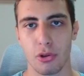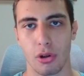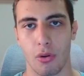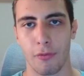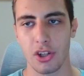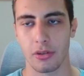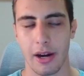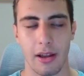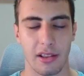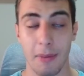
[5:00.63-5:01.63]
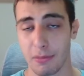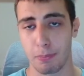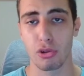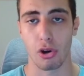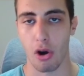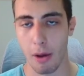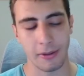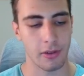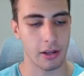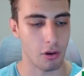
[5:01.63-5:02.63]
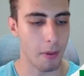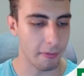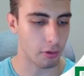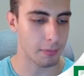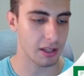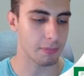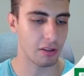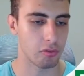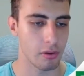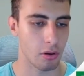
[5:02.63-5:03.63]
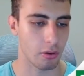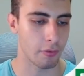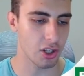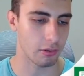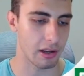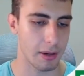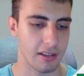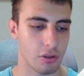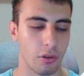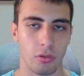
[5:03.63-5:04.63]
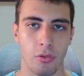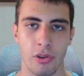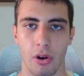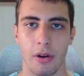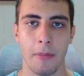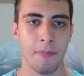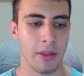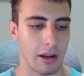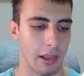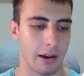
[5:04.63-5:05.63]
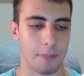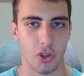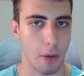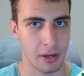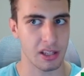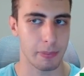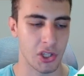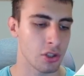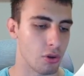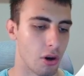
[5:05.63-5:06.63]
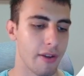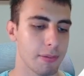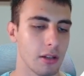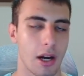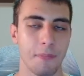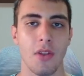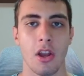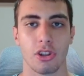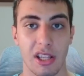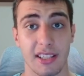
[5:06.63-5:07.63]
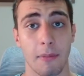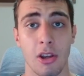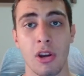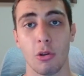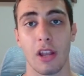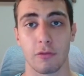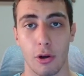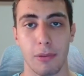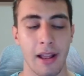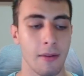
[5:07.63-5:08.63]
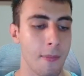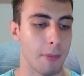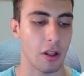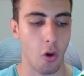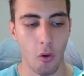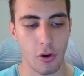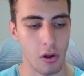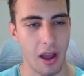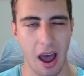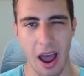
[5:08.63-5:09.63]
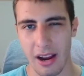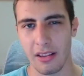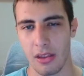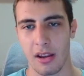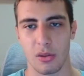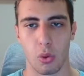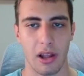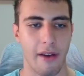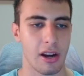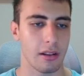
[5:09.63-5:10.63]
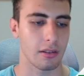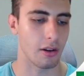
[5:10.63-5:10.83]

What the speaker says: boost your conversion rate, it might boost your opt-in rate on your pop-up form, but it might ruin your conversion rate because it's going to ruin your kind of like shopping experience on your website, right? So this is something you need to test for your brand. But overall, I kind of think it's worth having it.